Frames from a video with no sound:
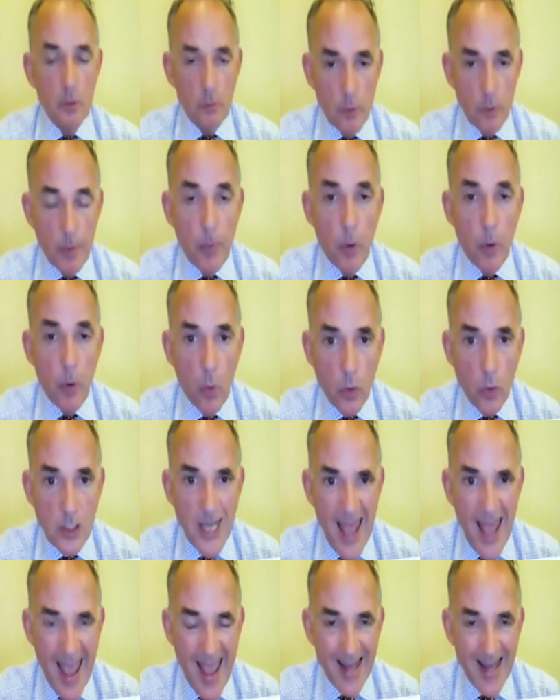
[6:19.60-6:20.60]
report
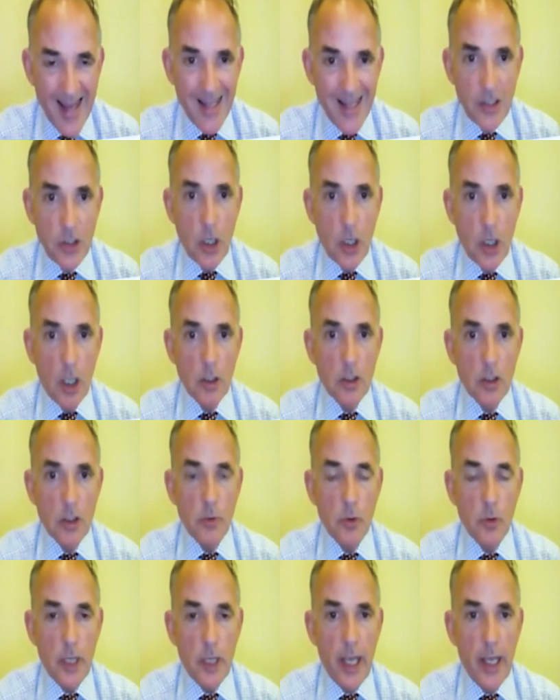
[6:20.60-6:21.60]
any chargeable
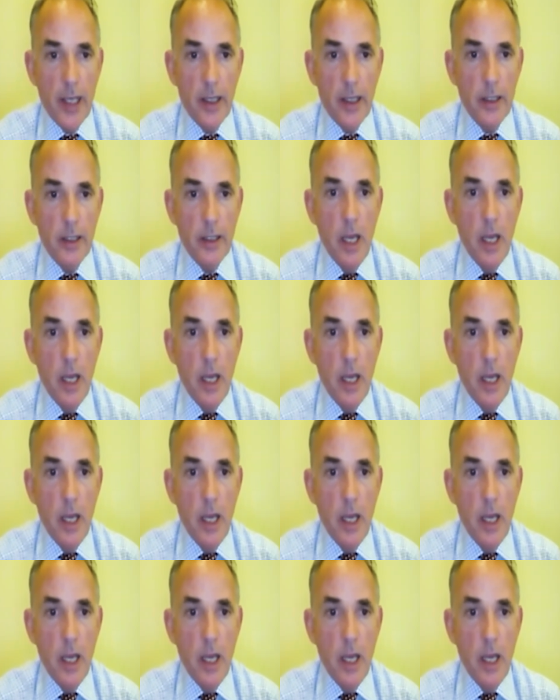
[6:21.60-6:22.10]
gain